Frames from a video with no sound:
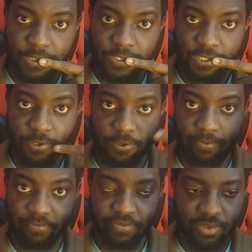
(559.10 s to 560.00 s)
So
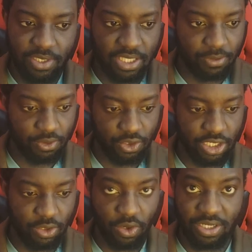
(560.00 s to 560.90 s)

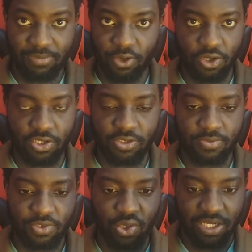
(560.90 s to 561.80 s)
they call them gods.
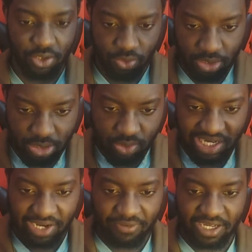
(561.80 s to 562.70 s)
So I just wanted to
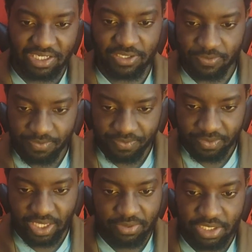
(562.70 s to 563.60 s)
clarify this,
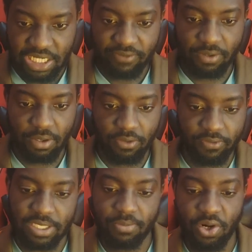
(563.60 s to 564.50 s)
especially for
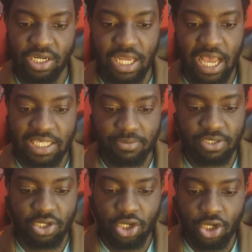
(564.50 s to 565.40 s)
the brother that asked
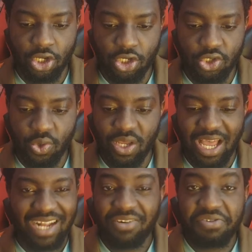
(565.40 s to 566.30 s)
me. So
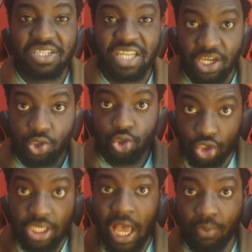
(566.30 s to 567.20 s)
at the end of the day, do you
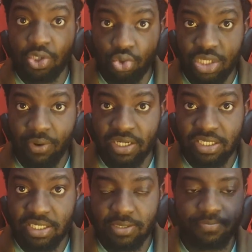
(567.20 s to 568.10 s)
see how we use our
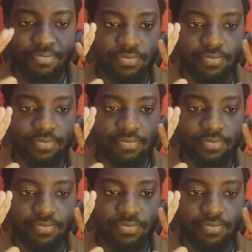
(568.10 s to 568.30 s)
reasoning?